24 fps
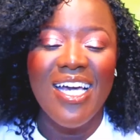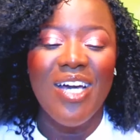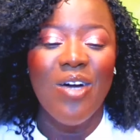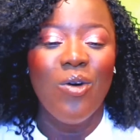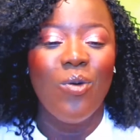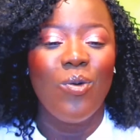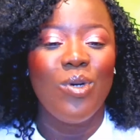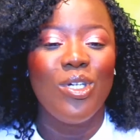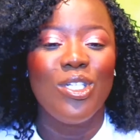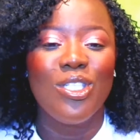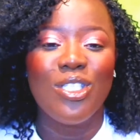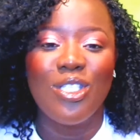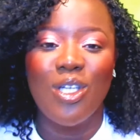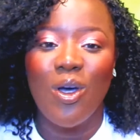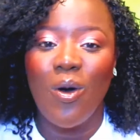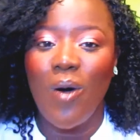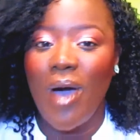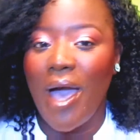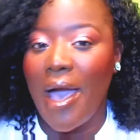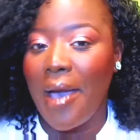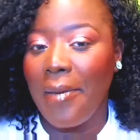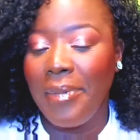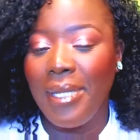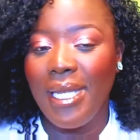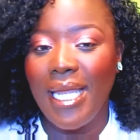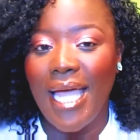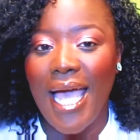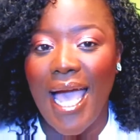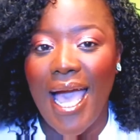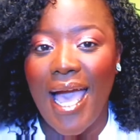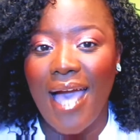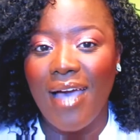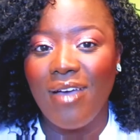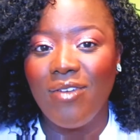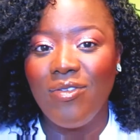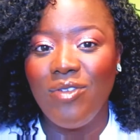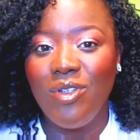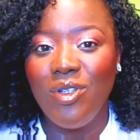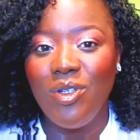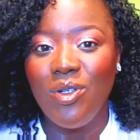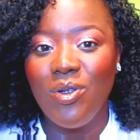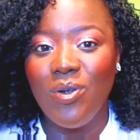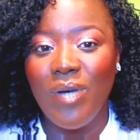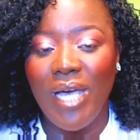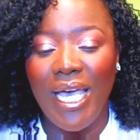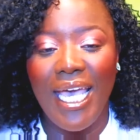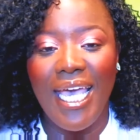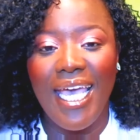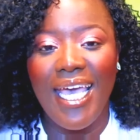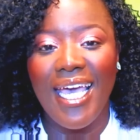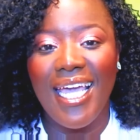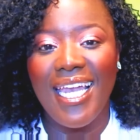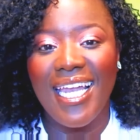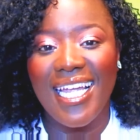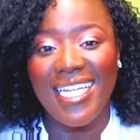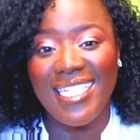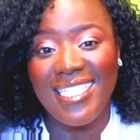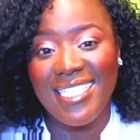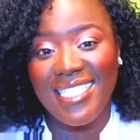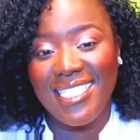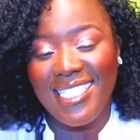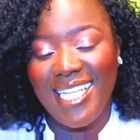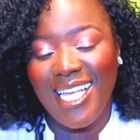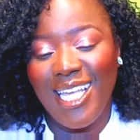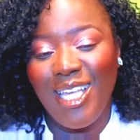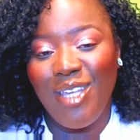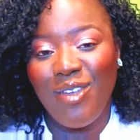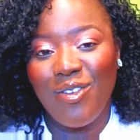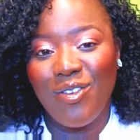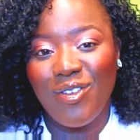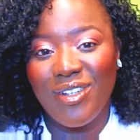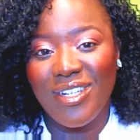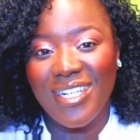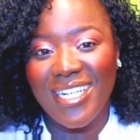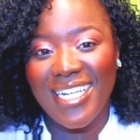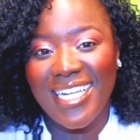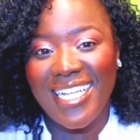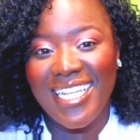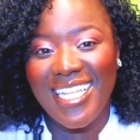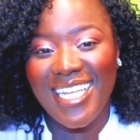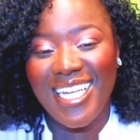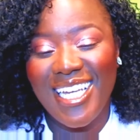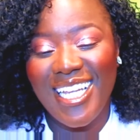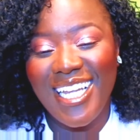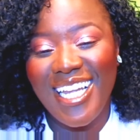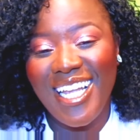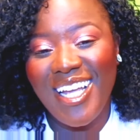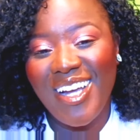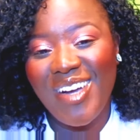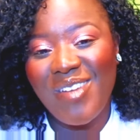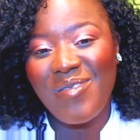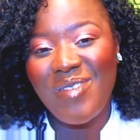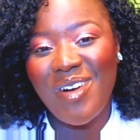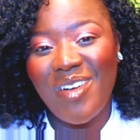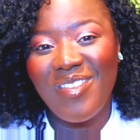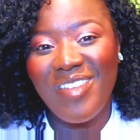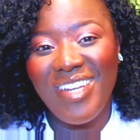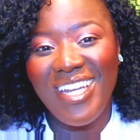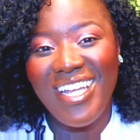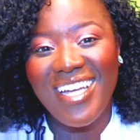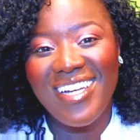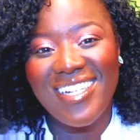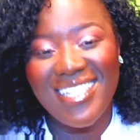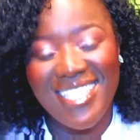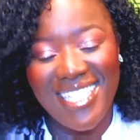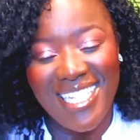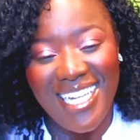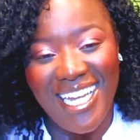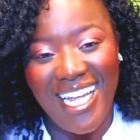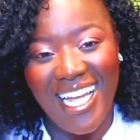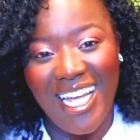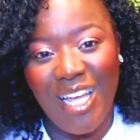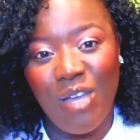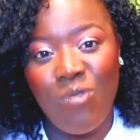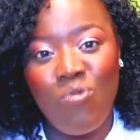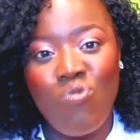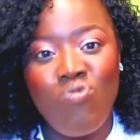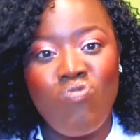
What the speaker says: We're so happy to have you, and I just thank you for clicking here on my video today.